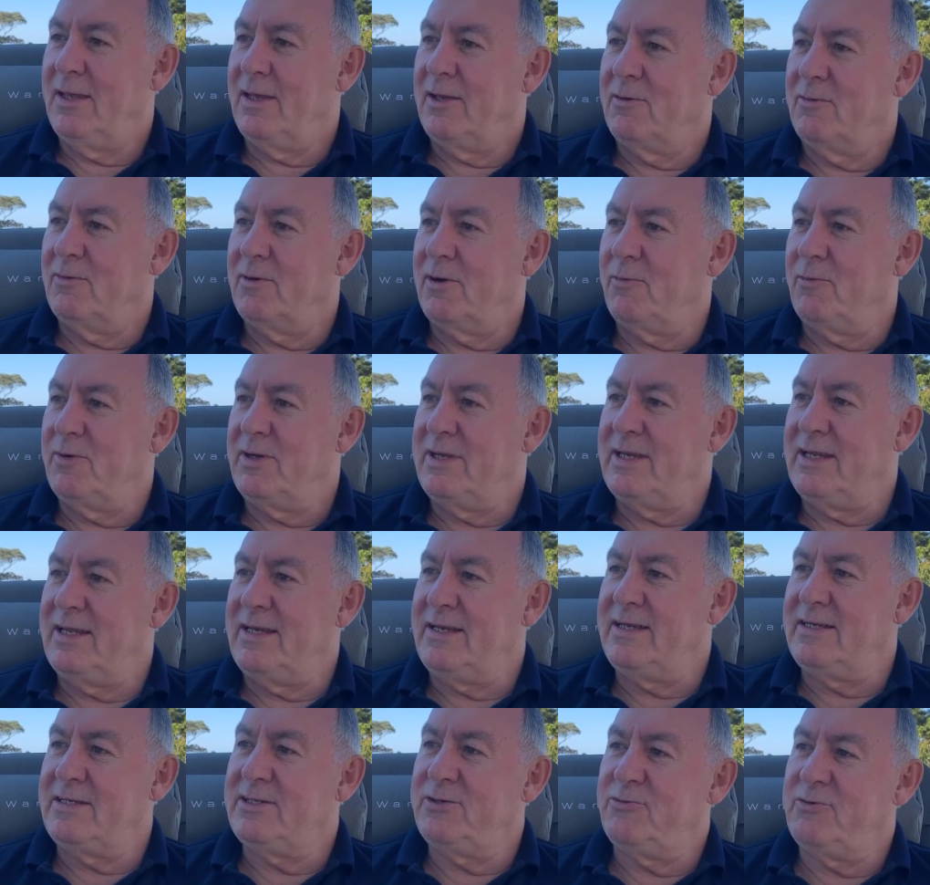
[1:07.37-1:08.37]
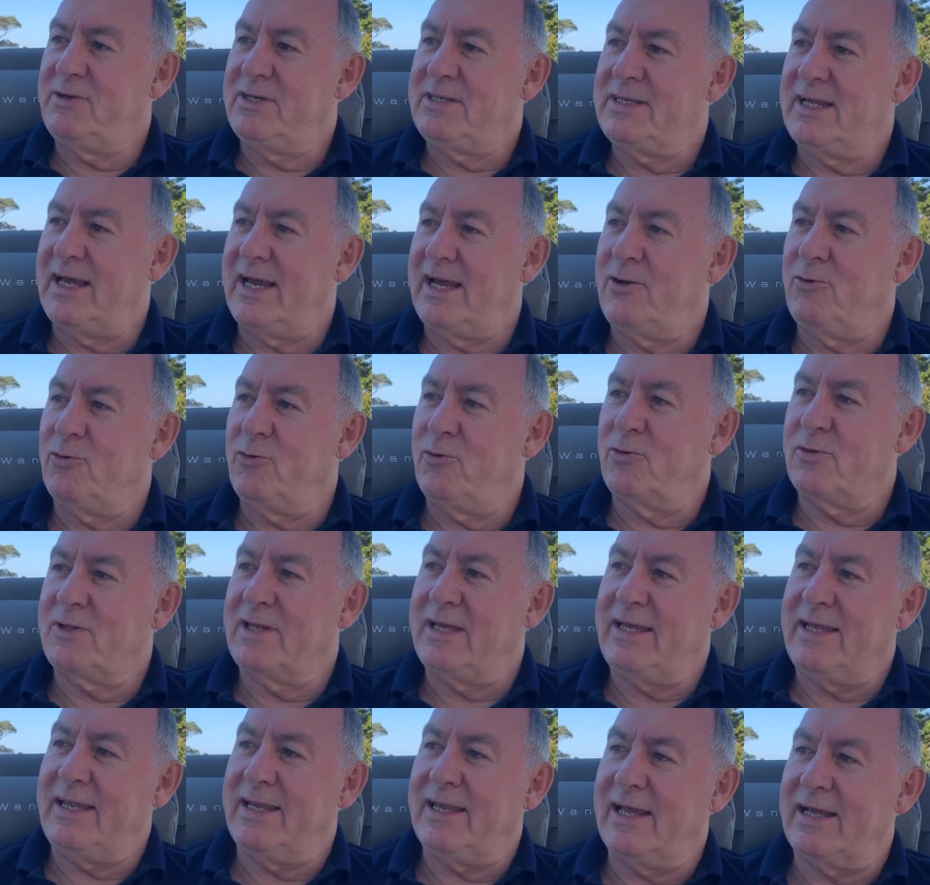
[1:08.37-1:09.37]
Well, we needed to retain all
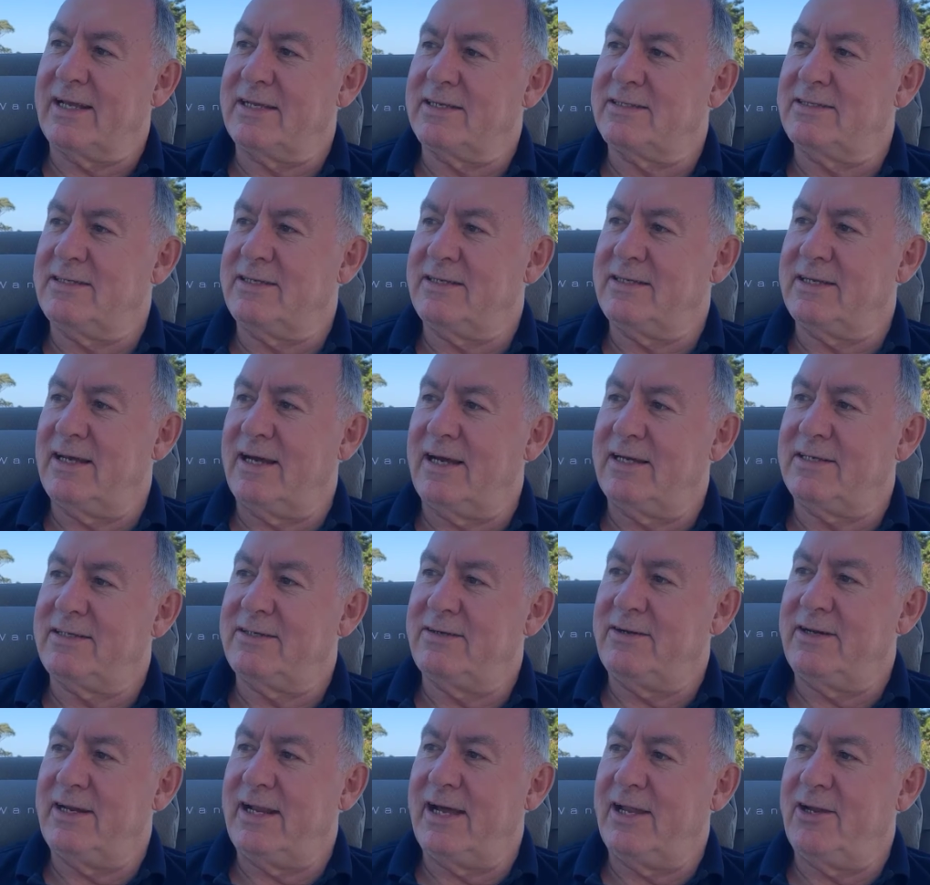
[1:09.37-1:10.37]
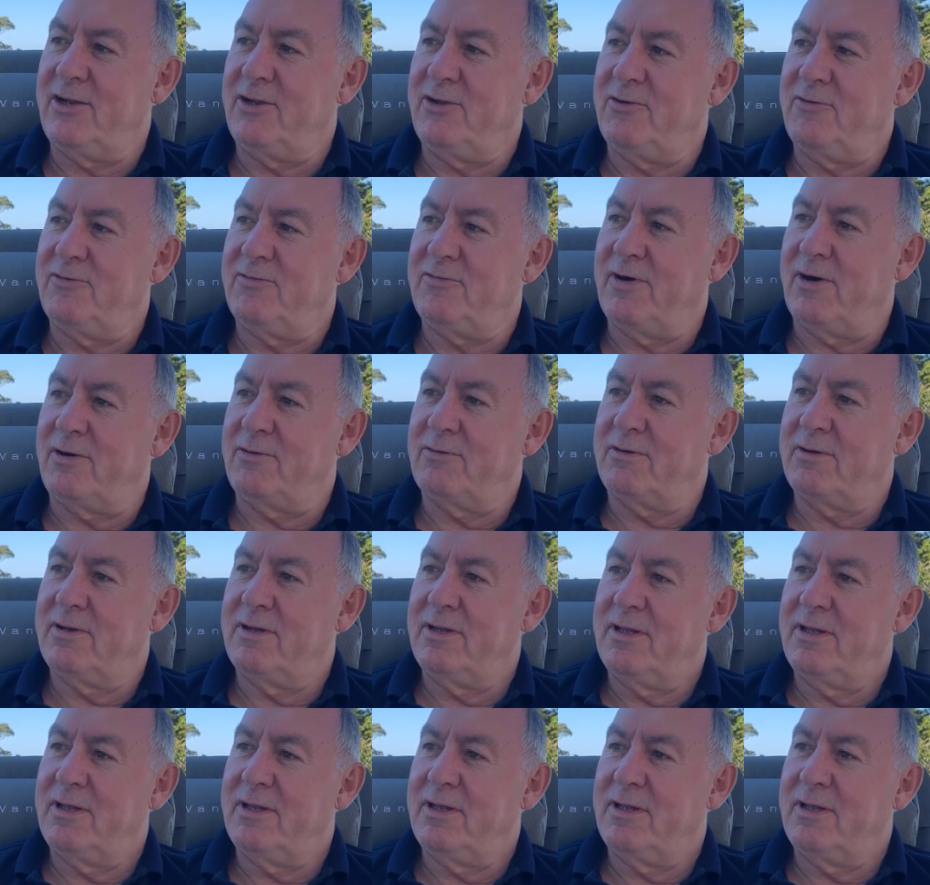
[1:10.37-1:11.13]
key legacy data in our new vault,